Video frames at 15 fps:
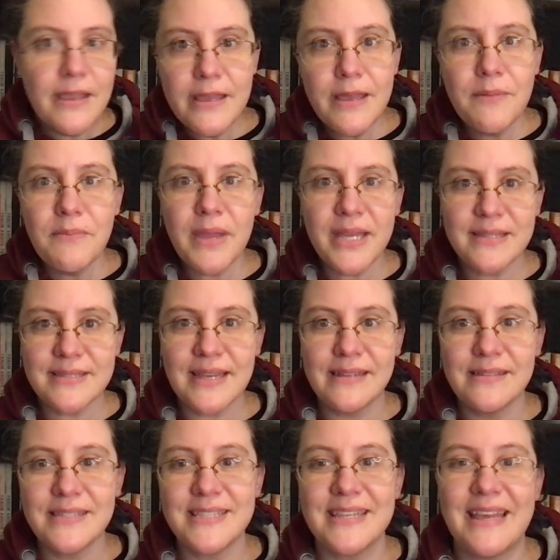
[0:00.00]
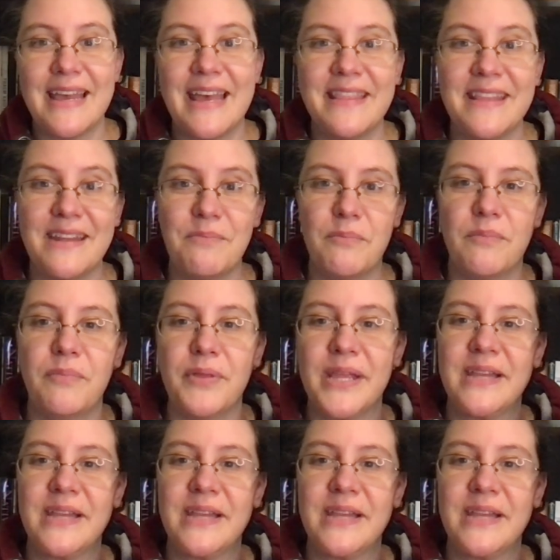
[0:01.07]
it makes sense. And then